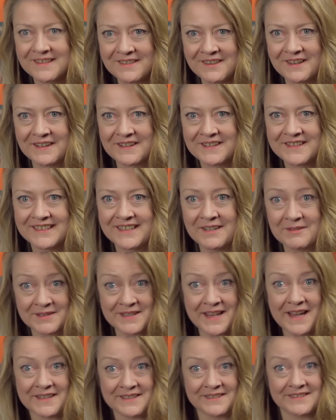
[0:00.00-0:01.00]
and things. It
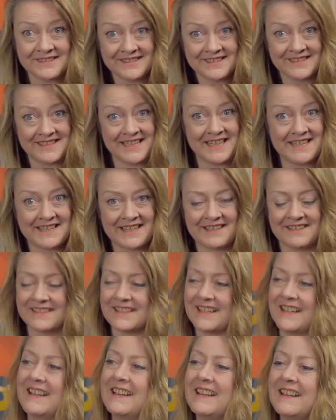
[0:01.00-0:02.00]
was that
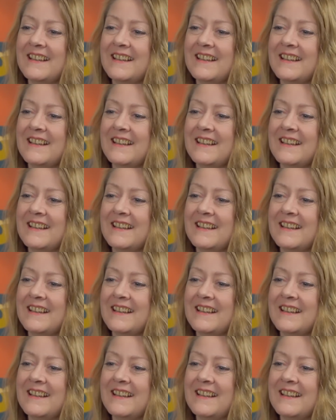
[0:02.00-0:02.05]
detailed.